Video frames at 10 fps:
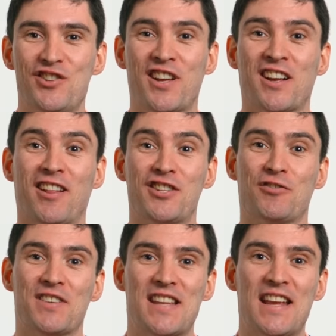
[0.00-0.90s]
you can collect
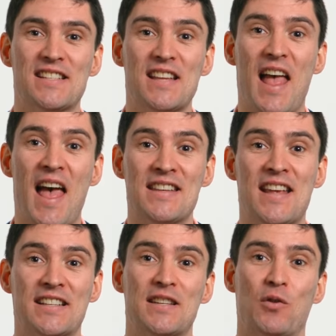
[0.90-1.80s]
your receipts and
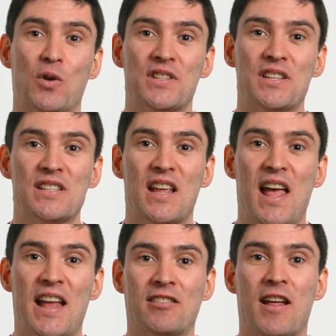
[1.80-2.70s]
tax invoices
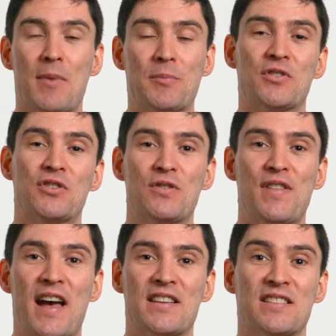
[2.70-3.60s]
and claim up to
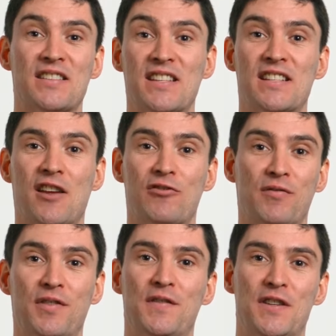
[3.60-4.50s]

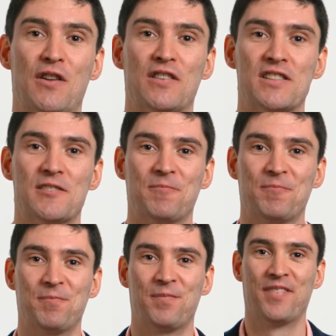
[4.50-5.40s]
$2,650.
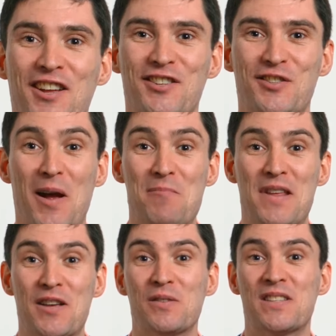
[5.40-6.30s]
To add
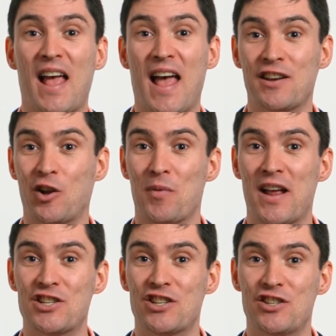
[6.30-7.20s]
meals and
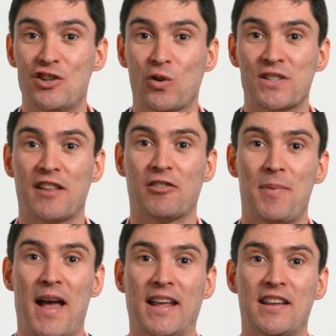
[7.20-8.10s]
accommodation to your salary
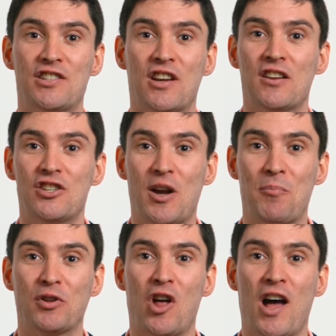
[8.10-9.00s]
package,
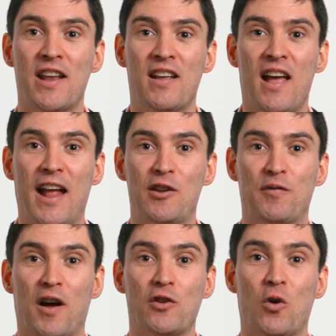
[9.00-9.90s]
jump online and you'll
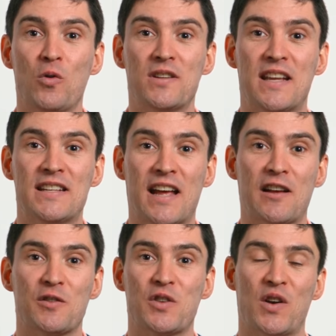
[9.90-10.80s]
find all the
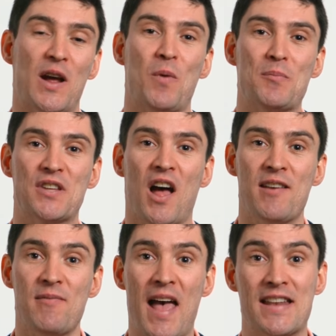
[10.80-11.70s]
details on our
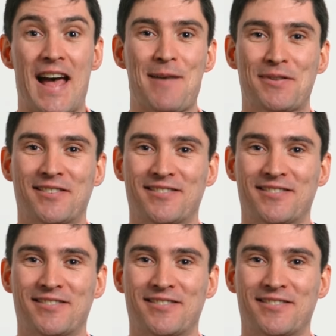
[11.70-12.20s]
website and app.